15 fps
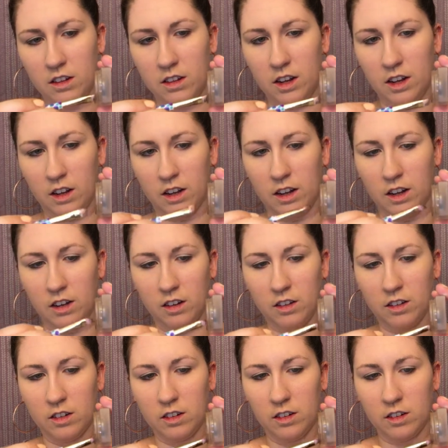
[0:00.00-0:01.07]
so
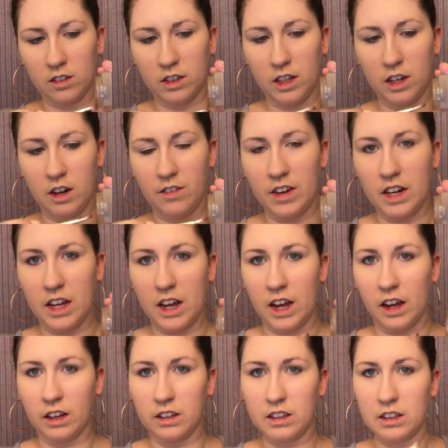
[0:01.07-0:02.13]
clean up any
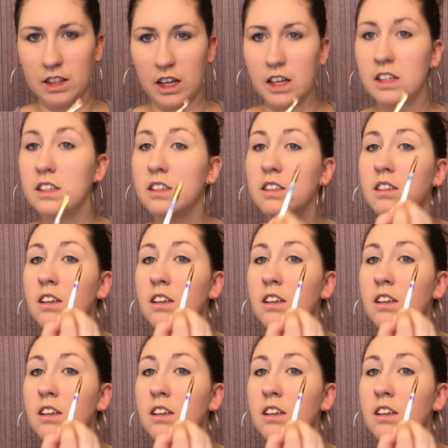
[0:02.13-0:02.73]
excess.